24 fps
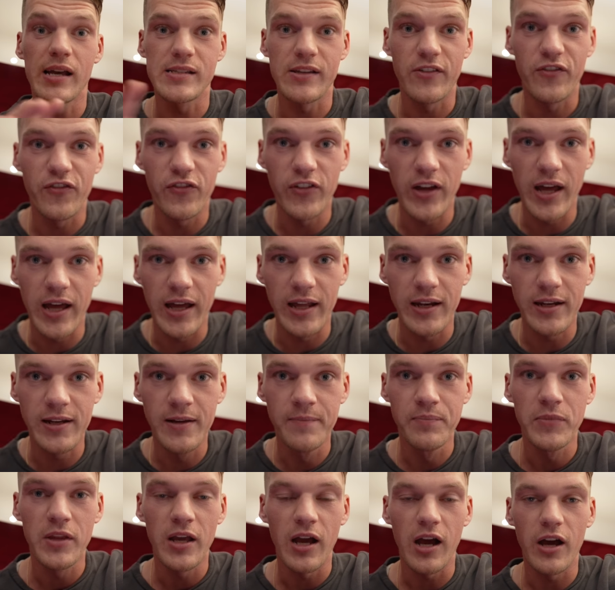as a fan,
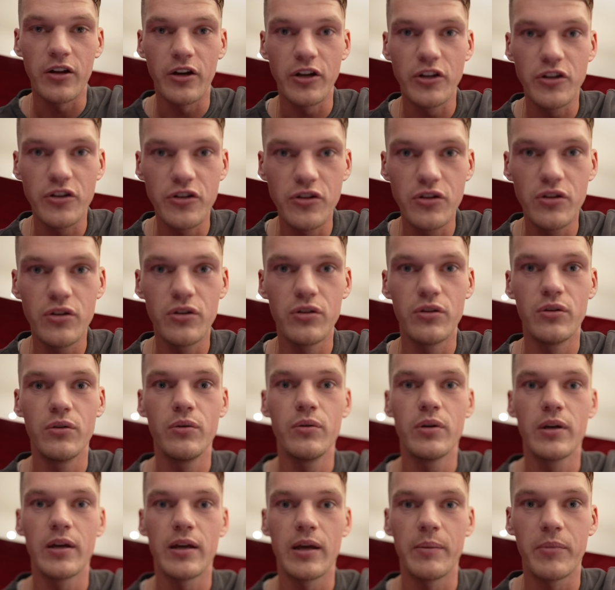and I
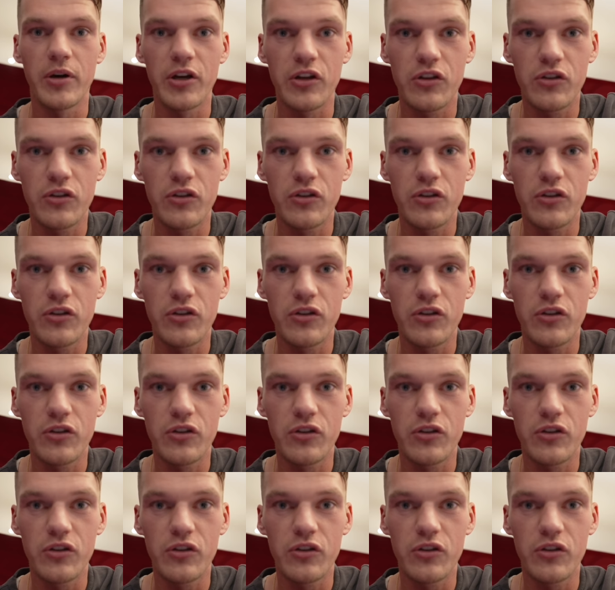knew in my